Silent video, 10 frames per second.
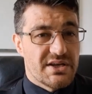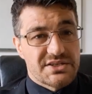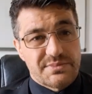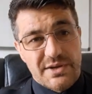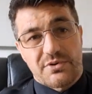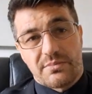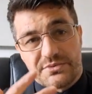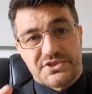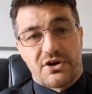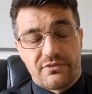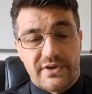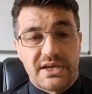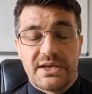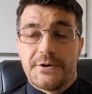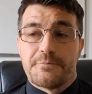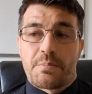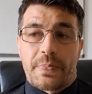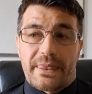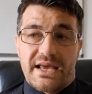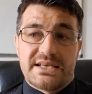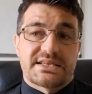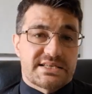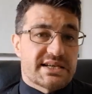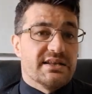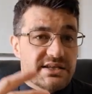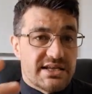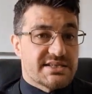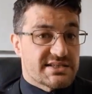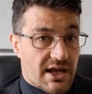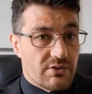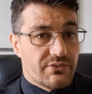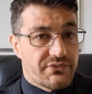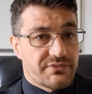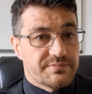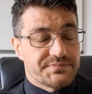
And to me, problem solving is a skill in itself.